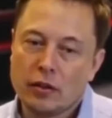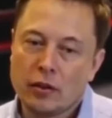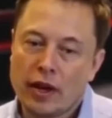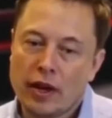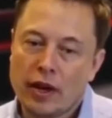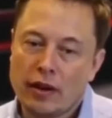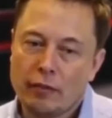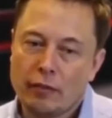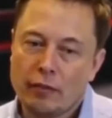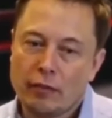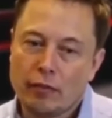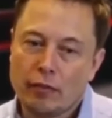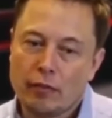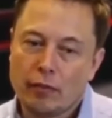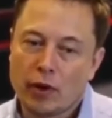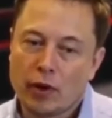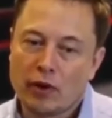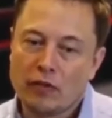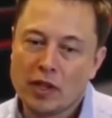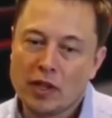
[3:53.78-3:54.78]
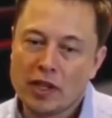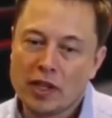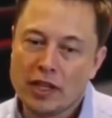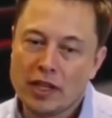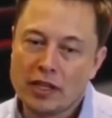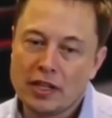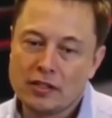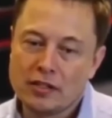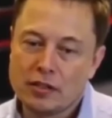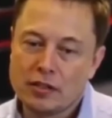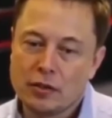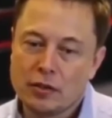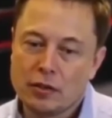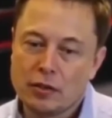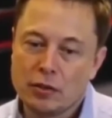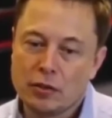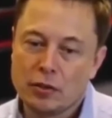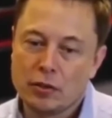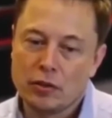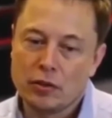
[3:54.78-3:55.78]
you have more ability
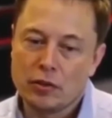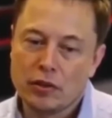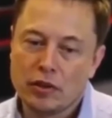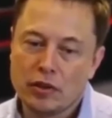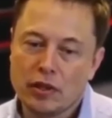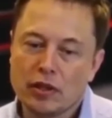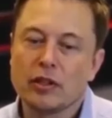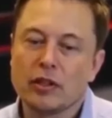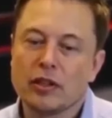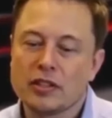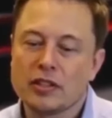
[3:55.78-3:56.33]
to,